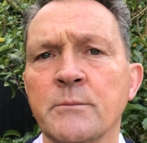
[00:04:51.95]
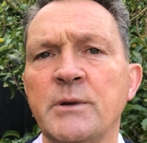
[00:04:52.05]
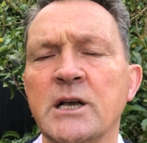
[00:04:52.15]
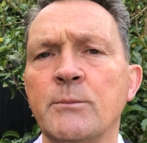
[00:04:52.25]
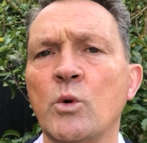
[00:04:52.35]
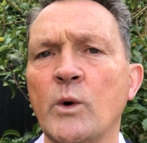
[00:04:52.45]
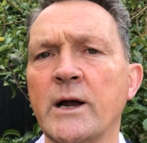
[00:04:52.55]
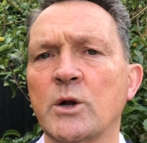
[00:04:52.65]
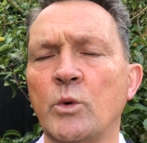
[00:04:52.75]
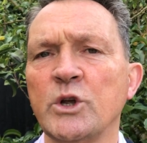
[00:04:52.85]
Become
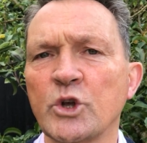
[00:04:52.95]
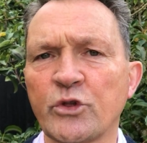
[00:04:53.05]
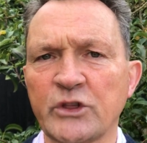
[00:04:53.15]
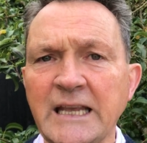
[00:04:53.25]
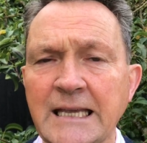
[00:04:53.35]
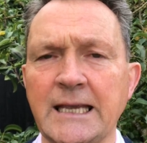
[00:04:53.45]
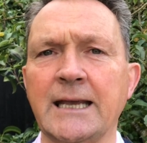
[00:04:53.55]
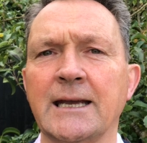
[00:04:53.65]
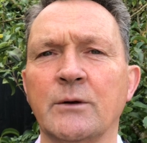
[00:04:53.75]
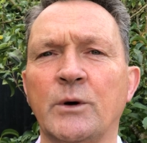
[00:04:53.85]
aware that what you're
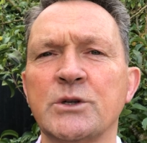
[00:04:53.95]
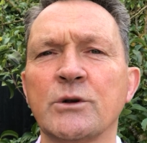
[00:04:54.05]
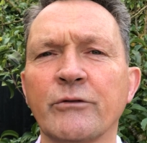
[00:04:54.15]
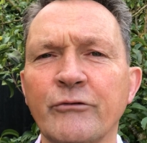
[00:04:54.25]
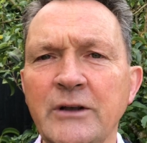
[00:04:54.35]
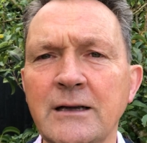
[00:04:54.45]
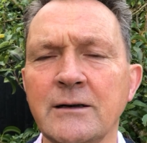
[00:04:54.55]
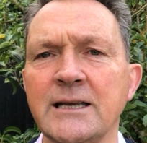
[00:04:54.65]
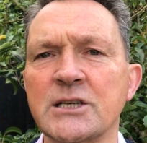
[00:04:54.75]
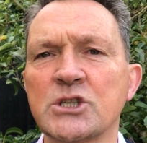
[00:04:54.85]
thinking and what you're
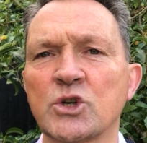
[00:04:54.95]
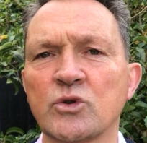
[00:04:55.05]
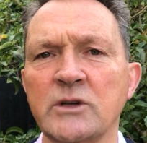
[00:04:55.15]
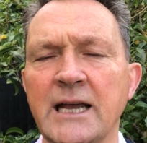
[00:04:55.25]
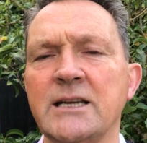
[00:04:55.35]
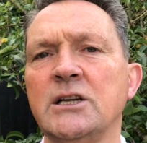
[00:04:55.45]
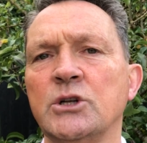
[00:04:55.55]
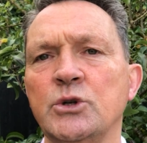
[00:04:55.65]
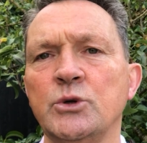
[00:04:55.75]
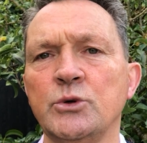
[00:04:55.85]
feeling is creating
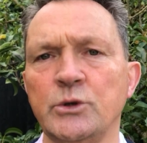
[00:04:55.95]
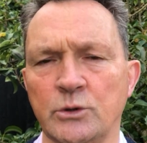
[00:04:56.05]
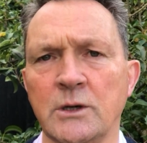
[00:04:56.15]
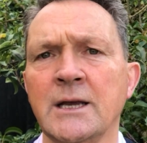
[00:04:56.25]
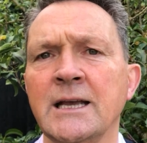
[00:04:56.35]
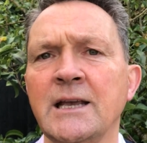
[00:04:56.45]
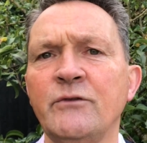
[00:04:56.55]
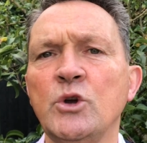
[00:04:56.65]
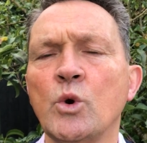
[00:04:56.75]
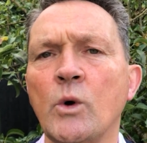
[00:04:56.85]
the new you.
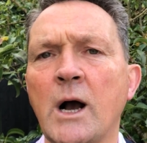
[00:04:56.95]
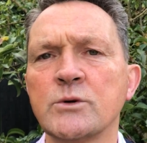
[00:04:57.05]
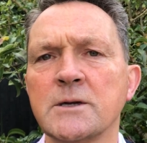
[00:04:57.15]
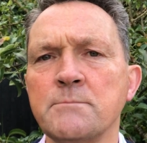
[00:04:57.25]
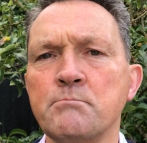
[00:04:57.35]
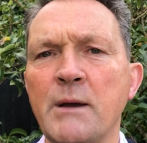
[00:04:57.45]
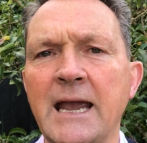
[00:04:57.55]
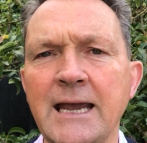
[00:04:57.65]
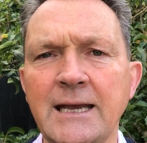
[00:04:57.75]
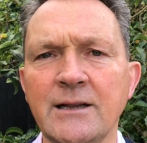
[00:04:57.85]
If you go out and
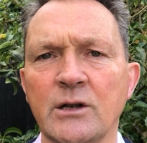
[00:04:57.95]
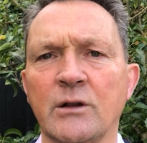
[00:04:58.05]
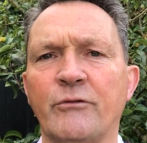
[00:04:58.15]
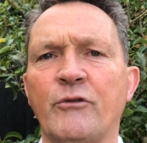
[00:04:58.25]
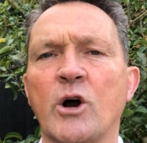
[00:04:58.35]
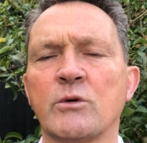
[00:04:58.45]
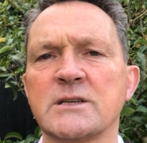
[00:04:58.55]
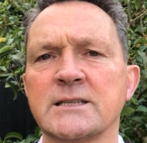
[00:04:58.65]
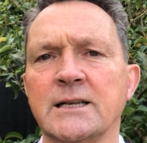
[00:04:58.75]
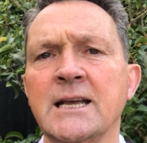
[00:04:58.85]
bathe in the
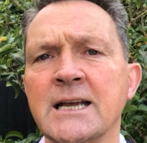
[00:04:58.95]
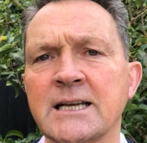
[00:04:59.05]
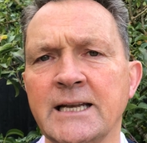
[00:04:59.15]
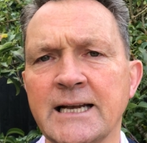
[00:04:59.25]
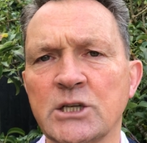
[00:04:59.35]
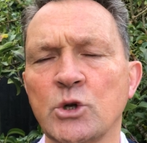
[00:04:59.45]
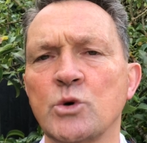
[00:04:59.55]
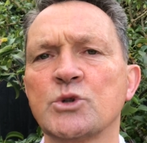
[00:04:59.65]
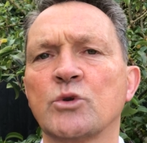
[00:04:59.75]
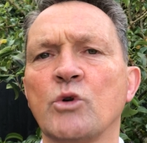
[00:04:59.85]
forest and connect to
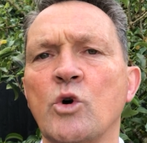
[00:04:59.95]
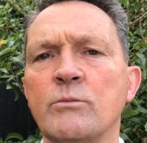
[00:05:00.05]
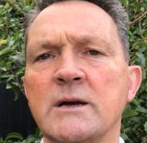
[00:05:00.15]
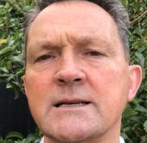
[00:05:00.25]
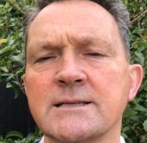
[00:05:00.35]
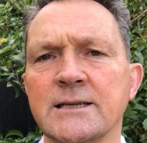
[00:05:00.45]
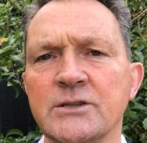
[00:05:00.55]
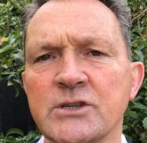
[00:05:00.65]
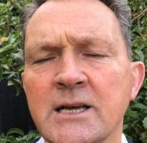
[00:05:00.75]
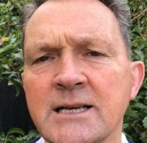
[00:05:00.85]
those aromas
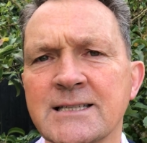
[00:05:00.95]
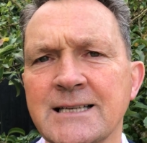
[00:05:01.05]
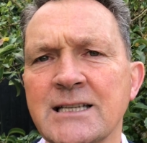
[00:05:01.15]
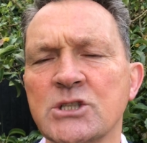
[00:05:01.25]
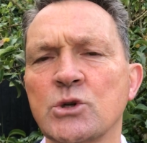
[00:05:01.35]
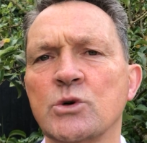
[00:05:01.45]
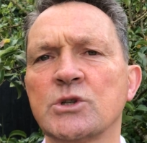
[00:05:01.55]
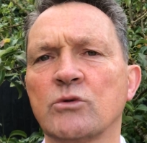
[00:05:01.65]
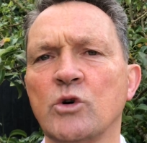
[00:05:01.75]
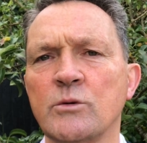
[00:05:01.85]
and and sense
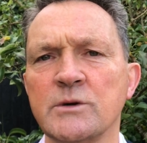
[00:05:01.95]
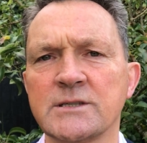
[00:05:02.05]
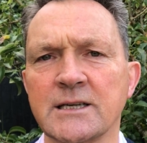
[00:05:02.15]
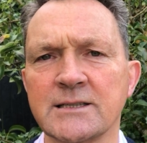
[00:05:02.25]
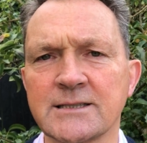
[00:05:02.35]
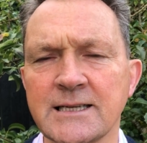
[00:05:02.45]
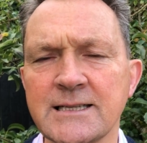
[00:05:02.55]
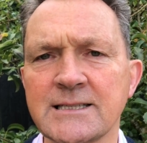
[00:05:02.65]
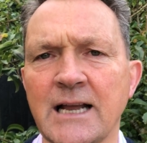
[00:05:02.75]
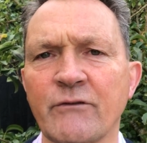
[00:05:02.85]
those aromas and
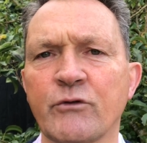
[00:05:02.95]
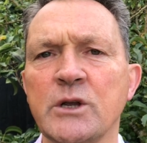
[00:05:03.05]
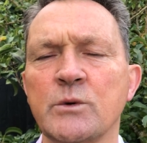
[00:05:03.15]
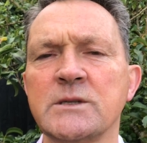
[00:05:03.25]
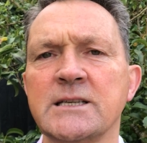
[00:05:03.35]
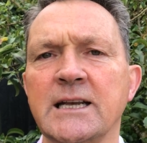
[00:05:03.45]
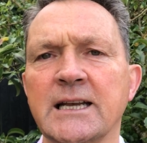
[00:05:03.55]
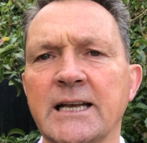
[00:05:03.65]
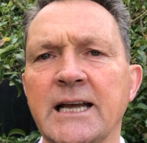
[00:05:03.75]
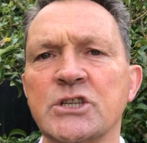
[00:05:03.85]
sense that frequency and
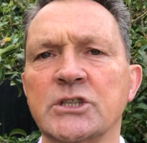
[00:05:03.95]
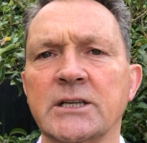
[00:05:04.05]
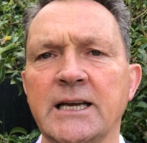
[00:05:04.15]
connection to